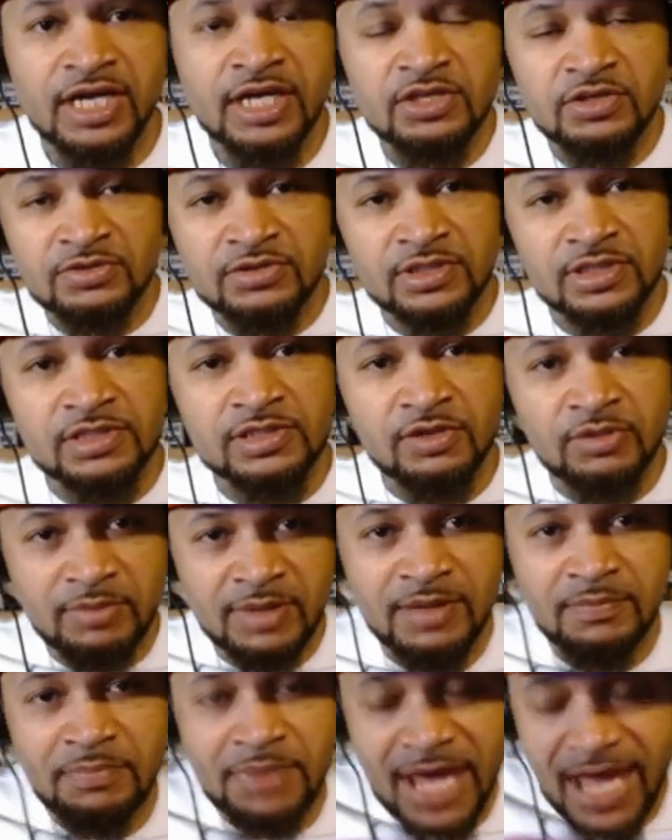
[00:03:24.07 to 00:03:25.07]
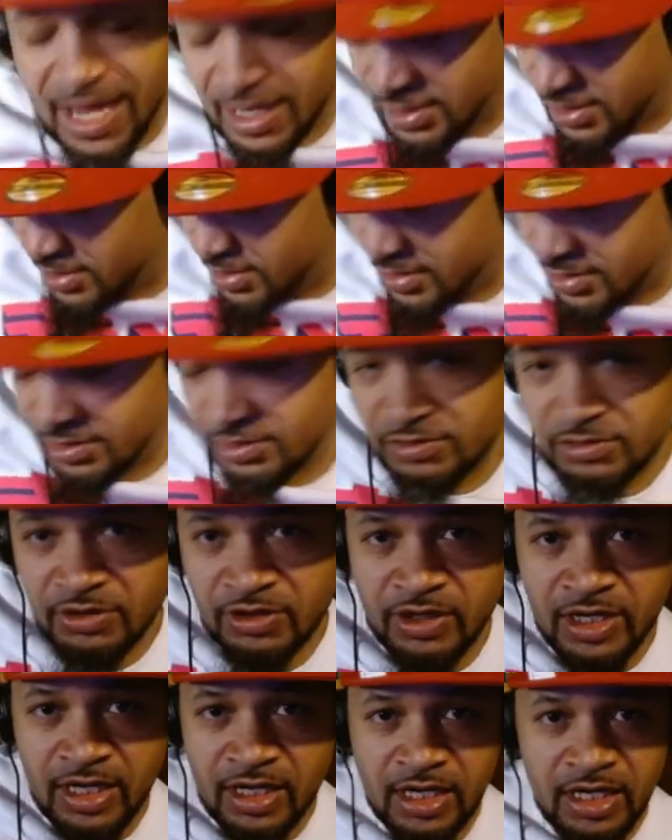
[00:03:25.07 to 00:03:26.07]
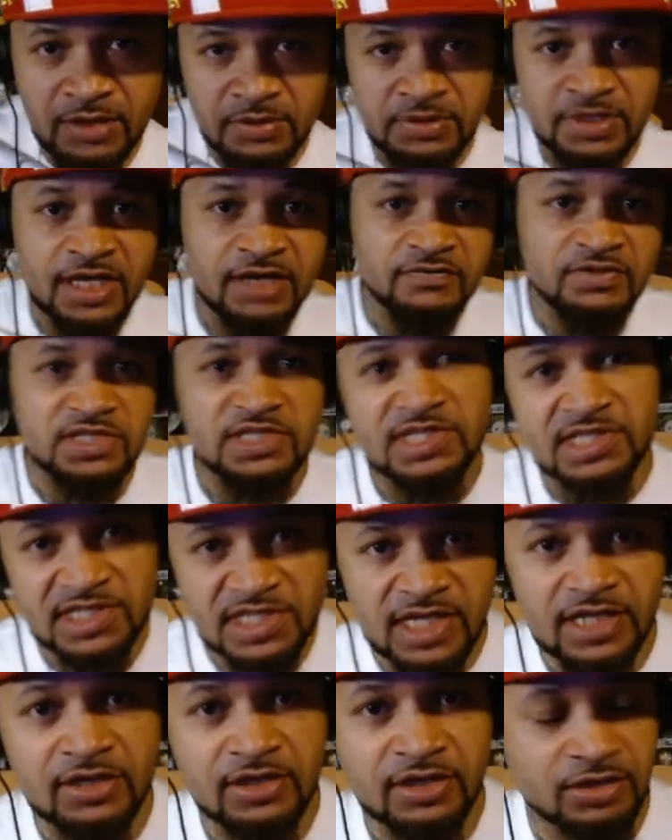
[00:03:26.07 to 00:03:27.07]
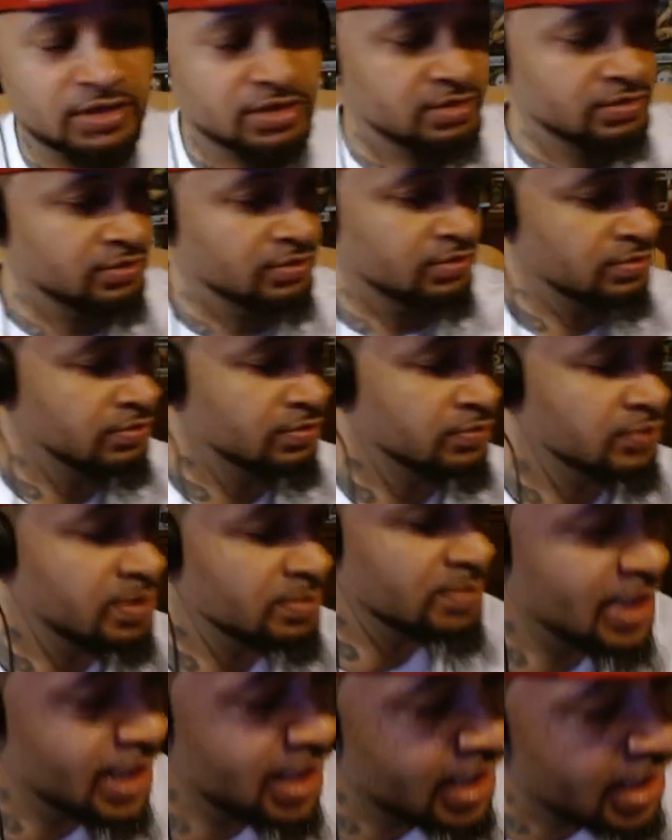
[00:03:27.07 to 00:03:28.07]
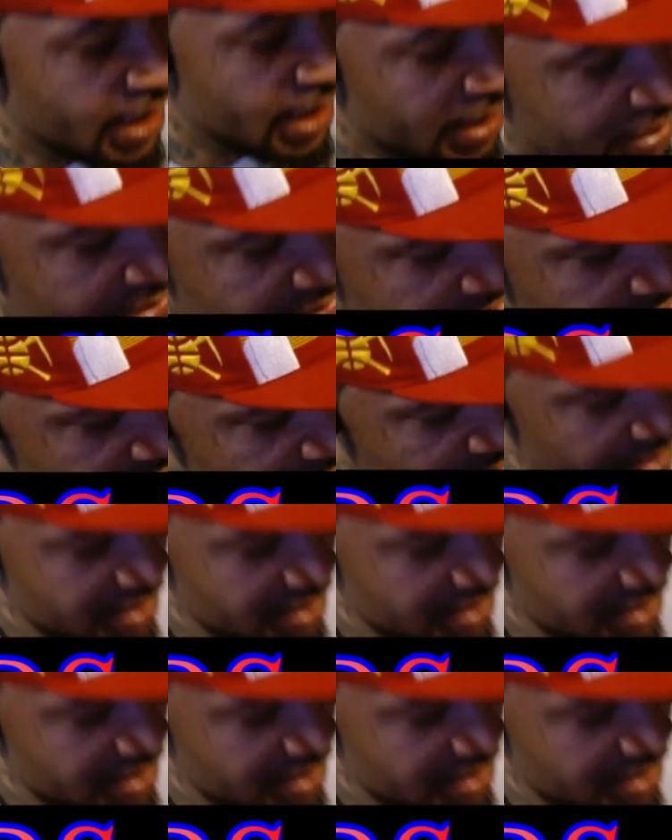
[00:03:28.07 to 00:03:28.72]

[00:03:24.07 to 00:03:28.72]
I use it's on my back. You know, I, will never sit on it well, my ass.